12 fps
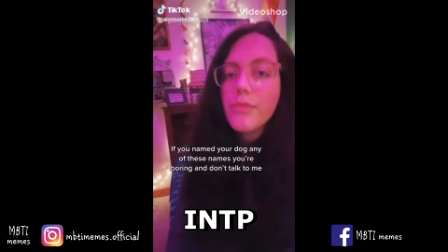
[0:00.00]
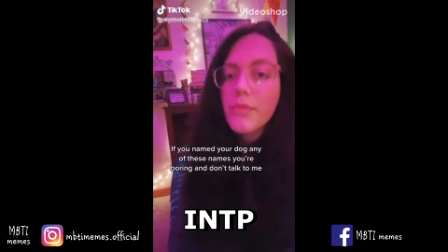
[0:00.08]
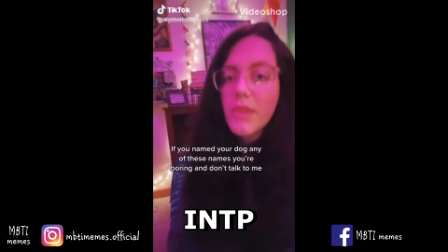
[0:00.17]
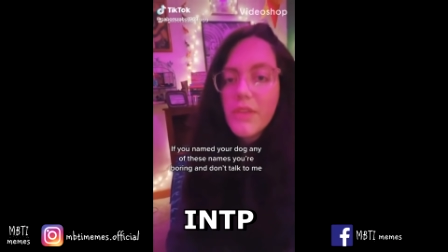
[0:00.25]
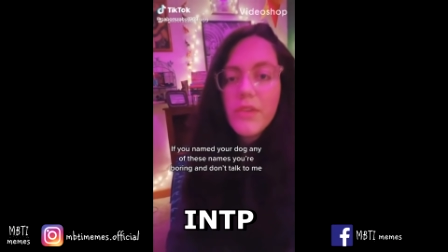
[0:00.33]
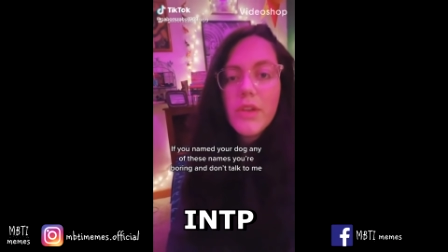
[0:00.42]

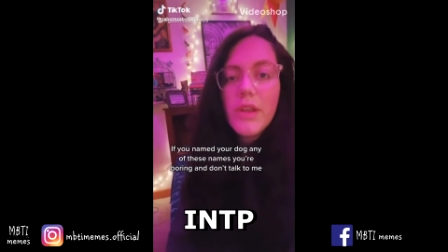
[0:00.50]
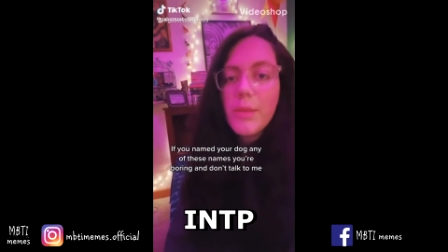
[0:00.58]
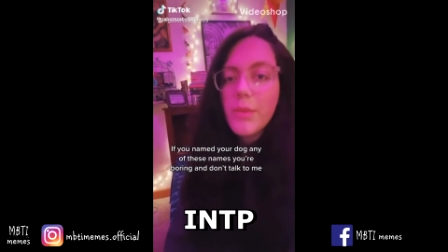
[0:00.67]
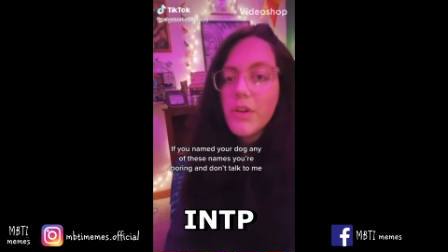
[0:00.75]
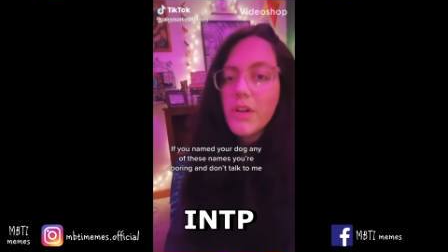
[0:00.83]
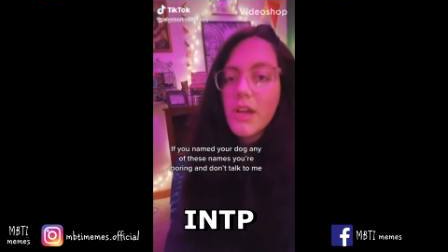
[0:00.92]
If you named your
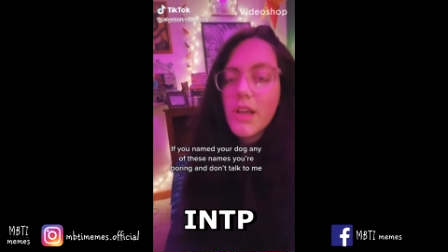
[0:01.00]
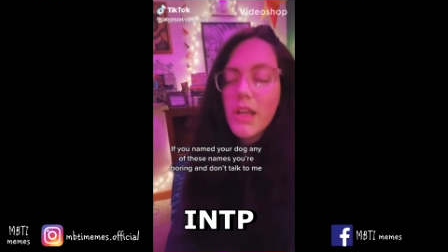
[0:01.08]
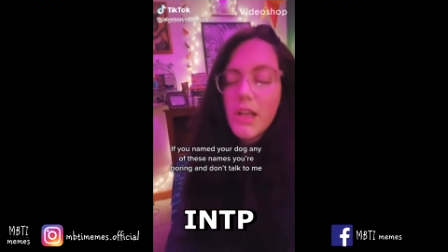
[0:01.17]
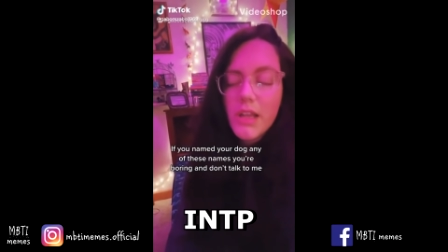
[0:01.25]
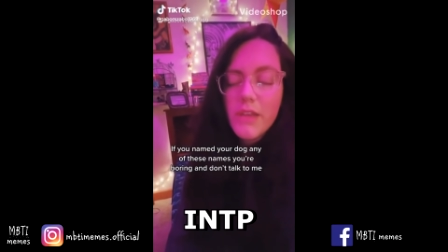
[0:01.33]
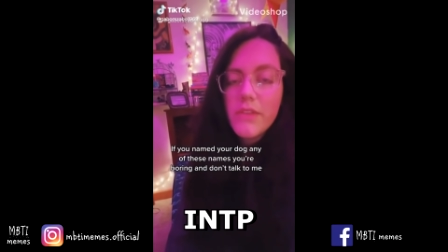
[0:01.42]
dog
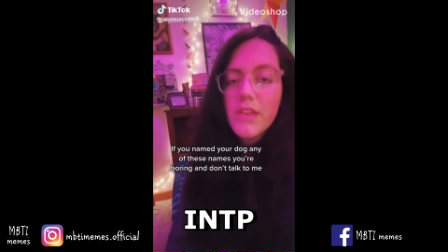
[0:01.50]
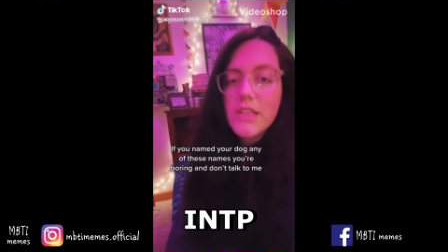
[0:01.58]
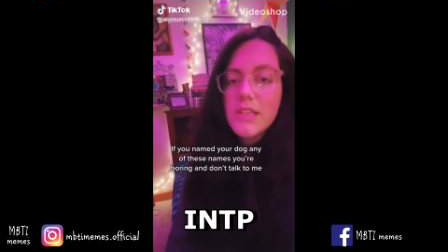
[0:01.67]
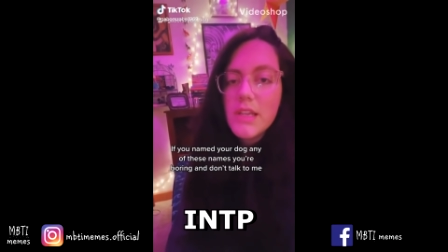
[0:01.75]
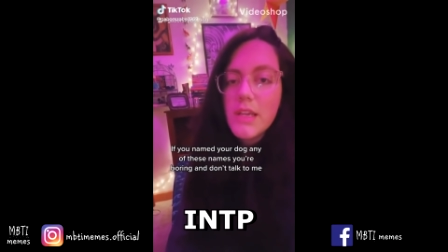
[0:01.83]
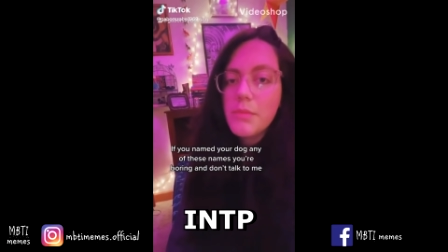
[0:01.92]
any of these
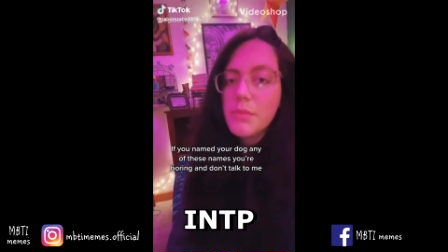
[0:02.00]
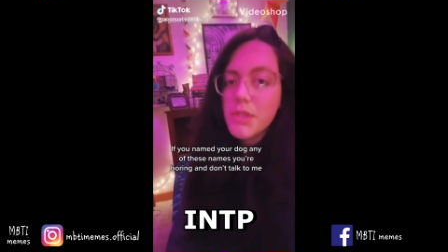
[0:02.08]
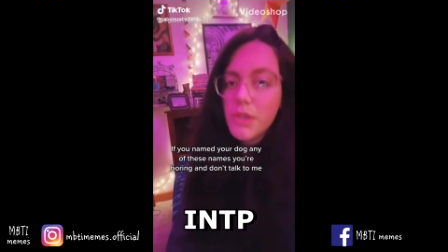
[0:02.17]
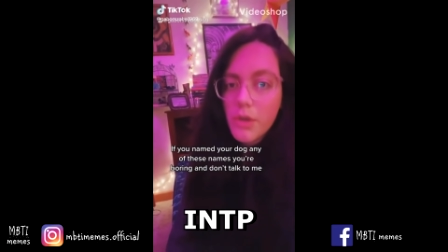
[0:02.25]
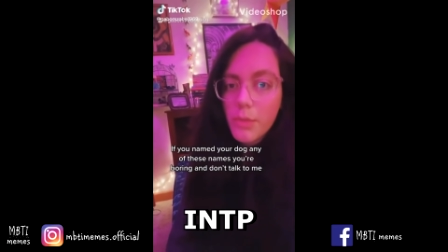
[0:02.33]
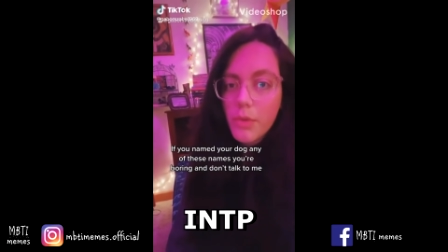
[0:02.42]
names,
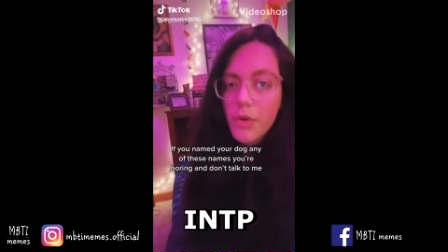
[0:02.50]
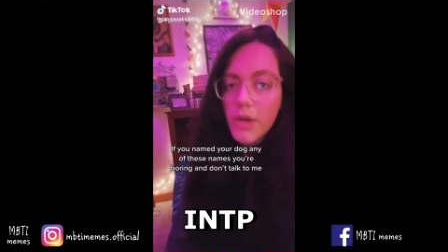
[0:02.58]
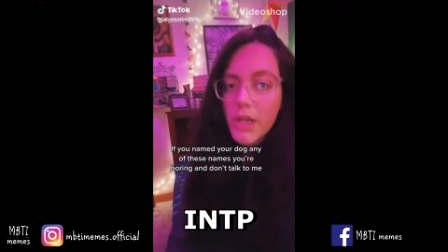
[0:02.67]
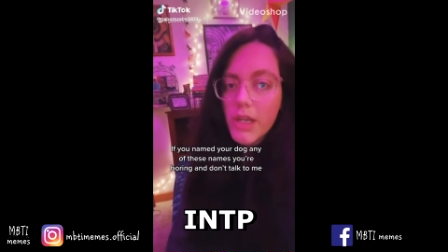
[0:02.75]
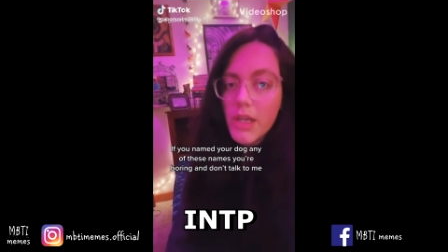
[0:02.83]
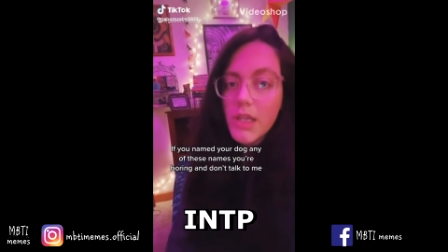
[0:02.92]
you're boring
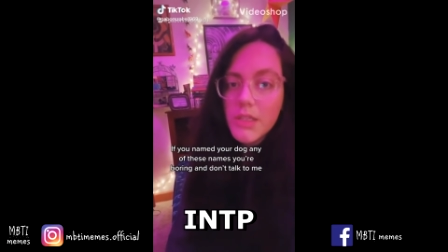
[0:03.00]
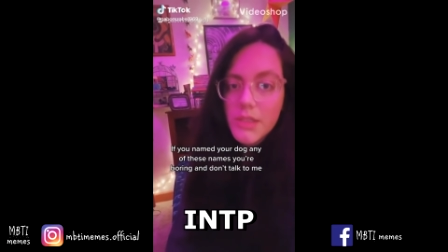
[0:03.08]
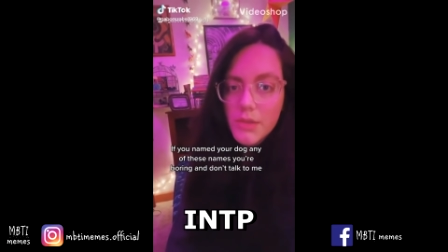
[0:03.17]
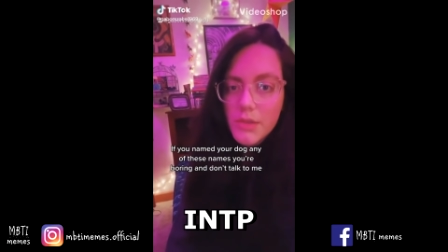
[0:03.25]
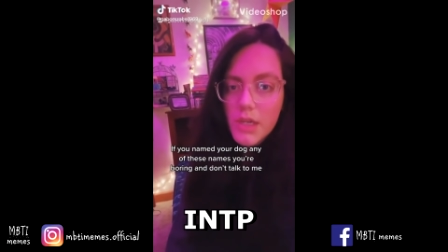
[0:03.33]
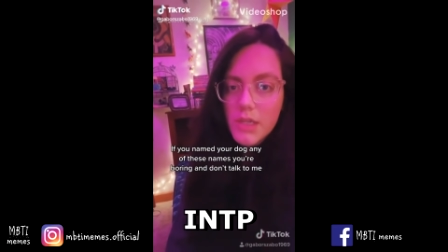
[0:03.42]
and don't
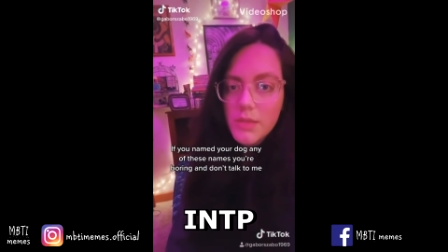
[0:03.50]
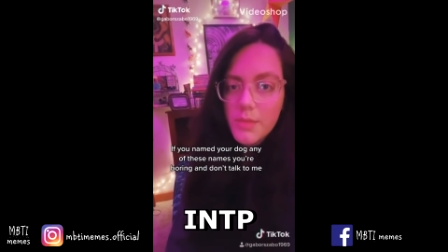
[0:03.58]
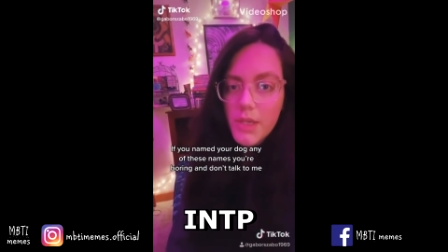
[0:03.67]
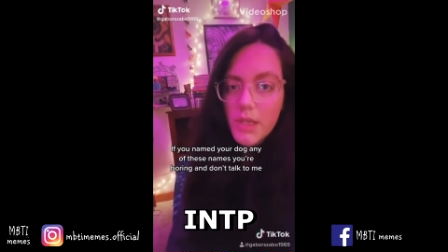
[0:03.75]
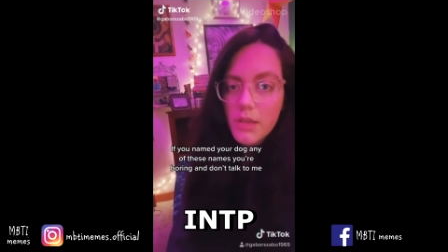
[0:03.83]
talk to me.